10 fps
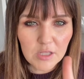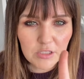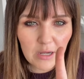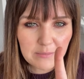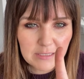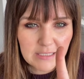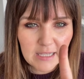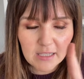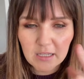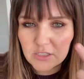So I'm just
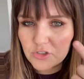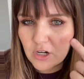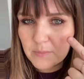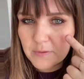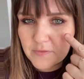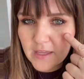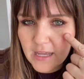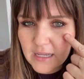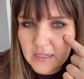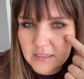taking a drop of
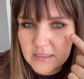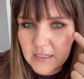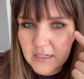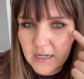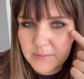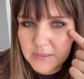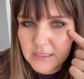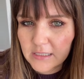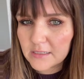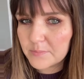the 8 and I'm
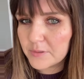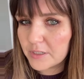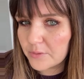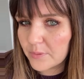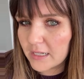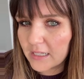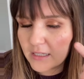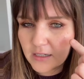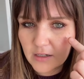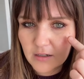just gonna put it right
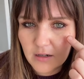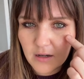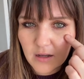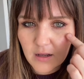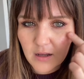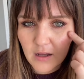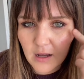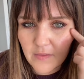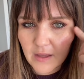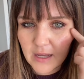here
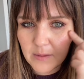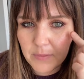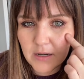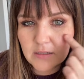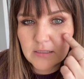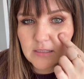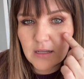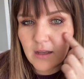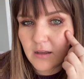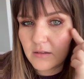on the high
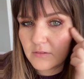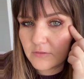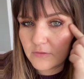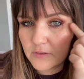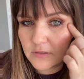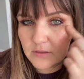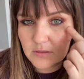parts of